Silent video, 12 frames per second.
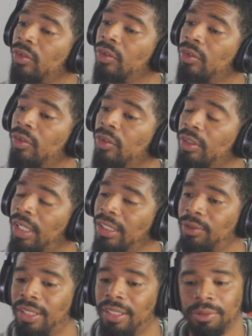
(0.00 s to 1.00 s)
That's
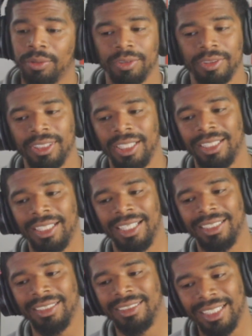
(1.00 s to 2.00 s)
what I was going to say. The
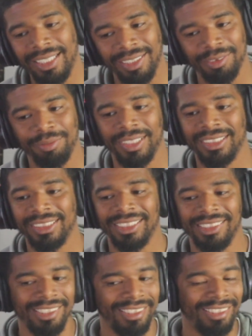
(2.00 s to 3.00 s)
18th Division,
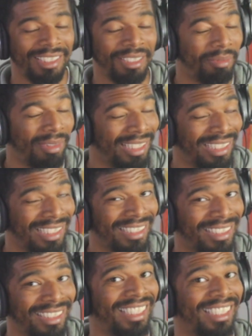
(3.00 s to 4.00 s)
it seems like
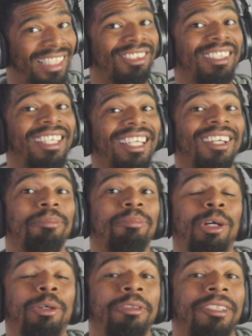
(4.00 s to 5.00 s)
it get
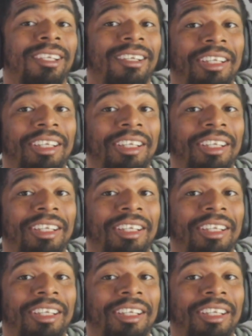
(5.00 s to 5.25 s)
most of the